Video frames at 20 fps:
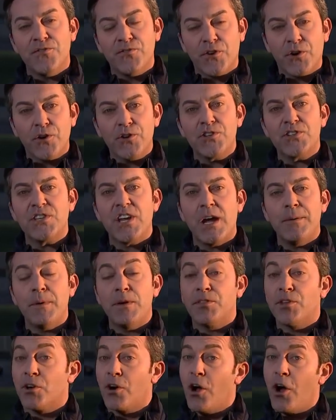first time
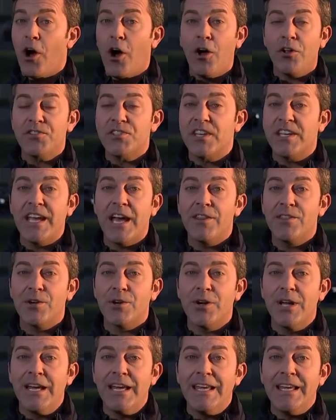that they're all
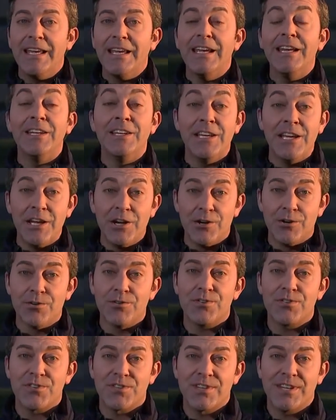together in
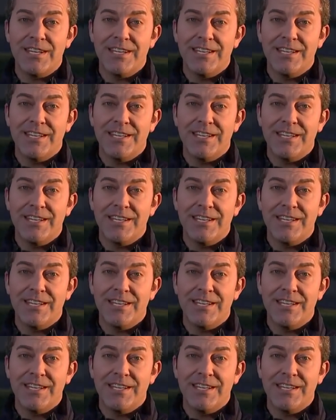years.